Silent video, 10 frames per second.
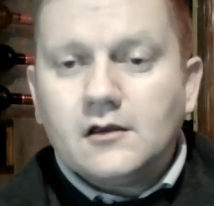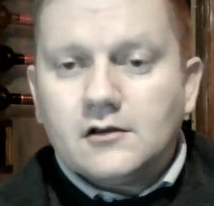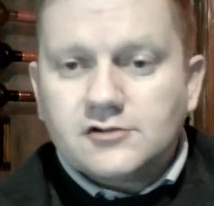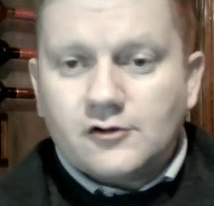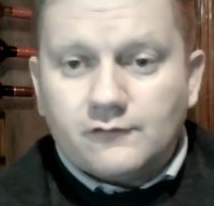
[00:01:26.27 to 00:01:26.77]

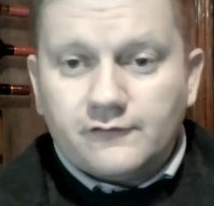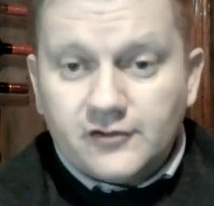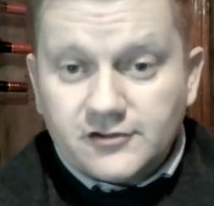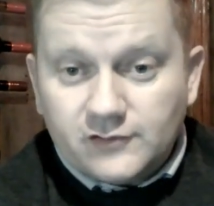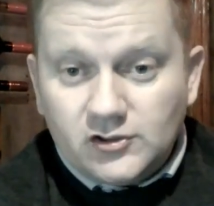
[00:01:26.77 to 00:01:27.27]
So
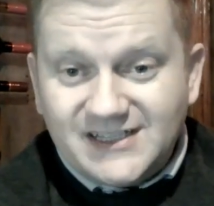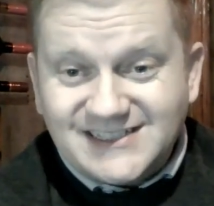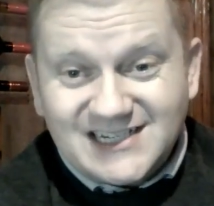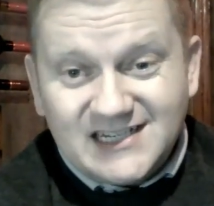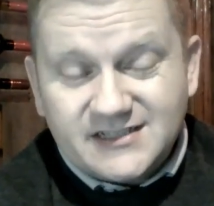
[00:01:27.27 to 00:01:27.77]
first of all,
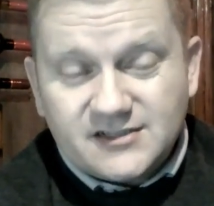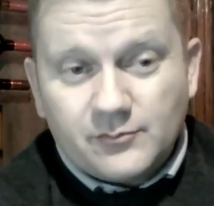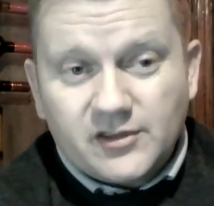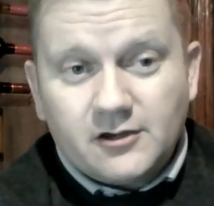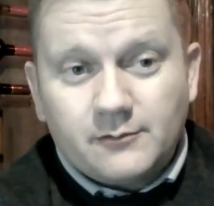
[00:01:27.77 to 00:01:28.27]
let's clear
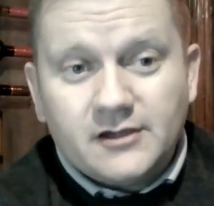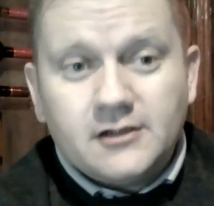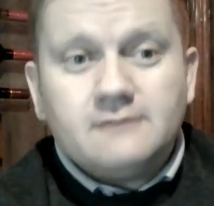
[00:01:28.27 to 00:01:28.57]
something up.